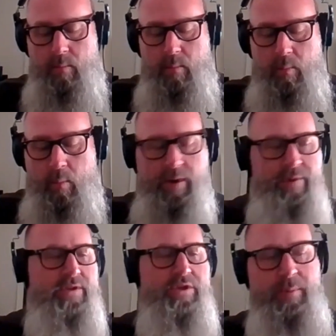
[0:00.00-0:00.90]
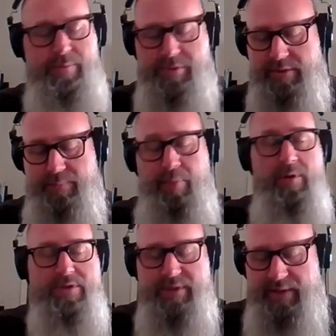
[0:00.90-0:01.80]
one of the scriptures
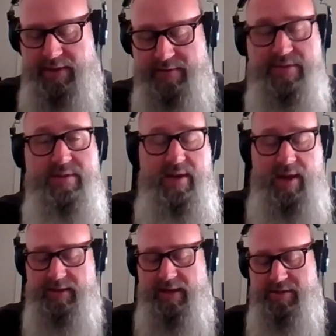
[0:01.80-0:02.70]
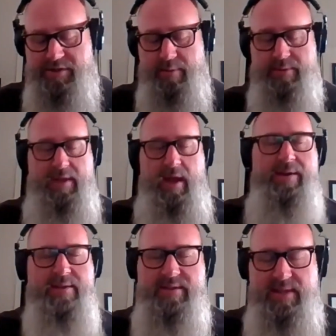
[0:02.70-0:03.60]
personally that I'd like to share with the
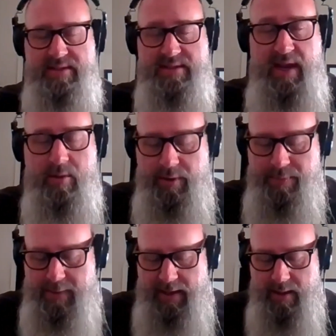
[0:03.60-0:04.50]
audience that stuck with me,